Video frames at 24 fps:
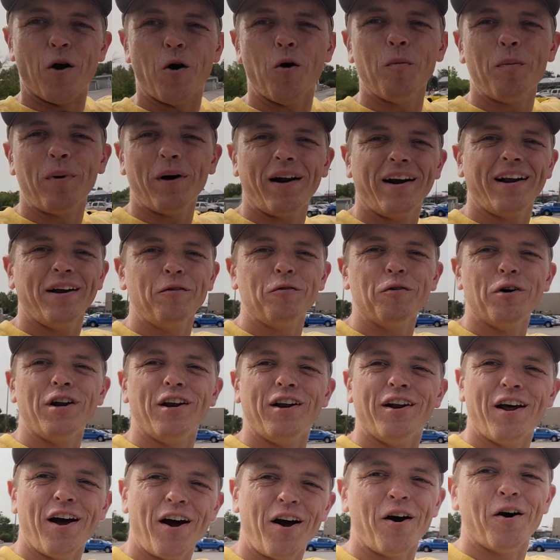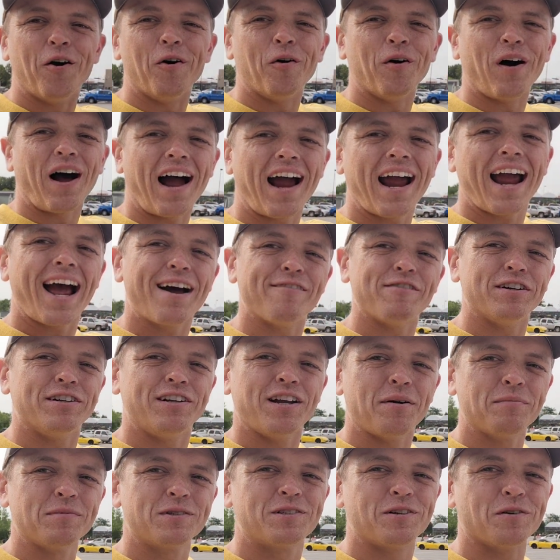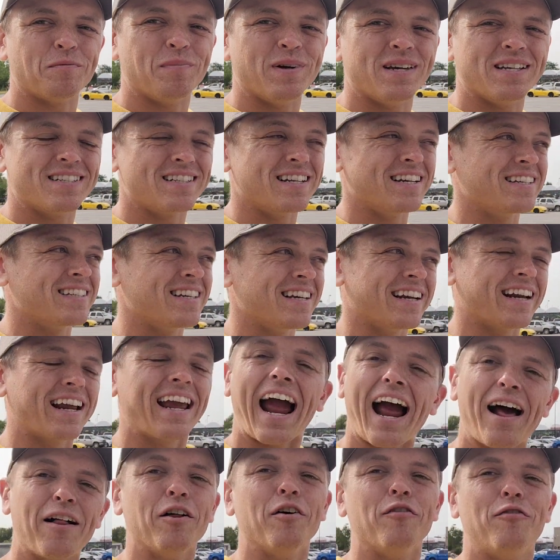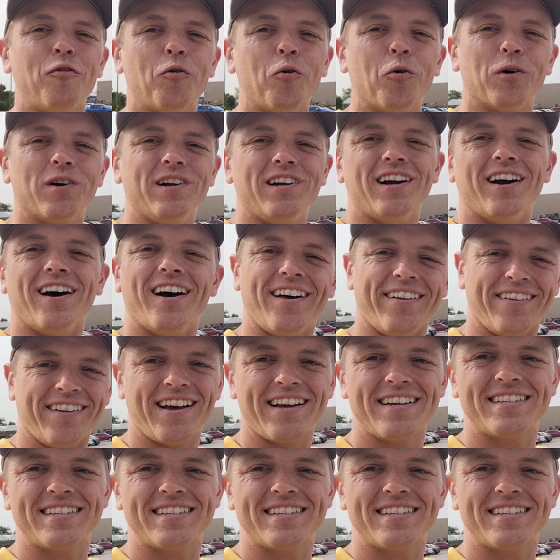Nobody would know I have a dumpster business in California